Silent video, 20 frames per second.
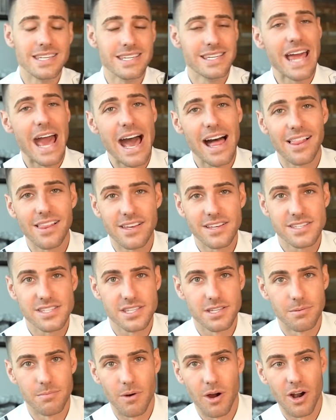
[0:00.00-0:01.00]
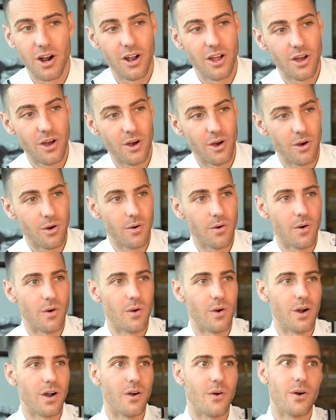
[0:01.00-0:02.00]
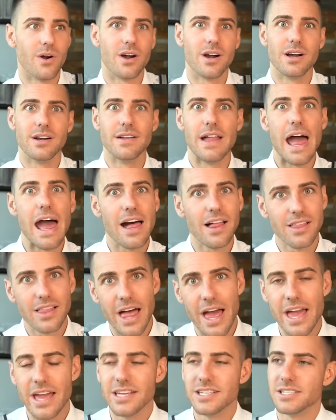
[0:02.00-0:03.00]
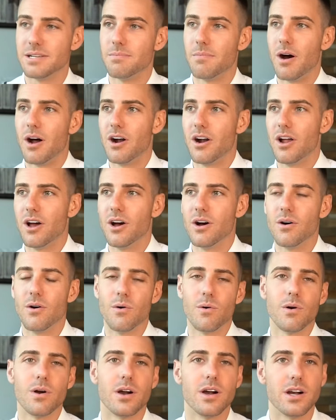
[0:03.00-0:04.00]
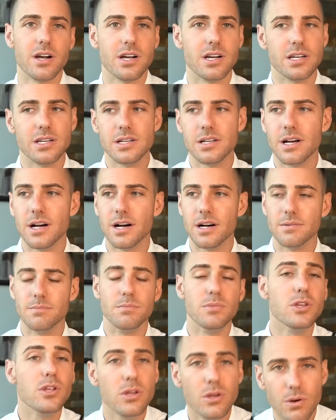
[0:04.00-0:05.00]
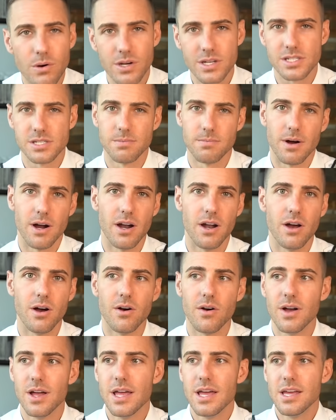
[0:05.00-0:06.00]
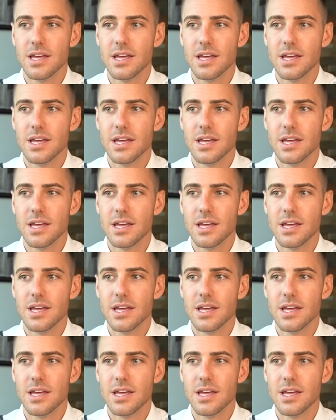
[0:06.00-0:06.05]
Dallas tomorrow or LA tomorrow or New York tomorrow,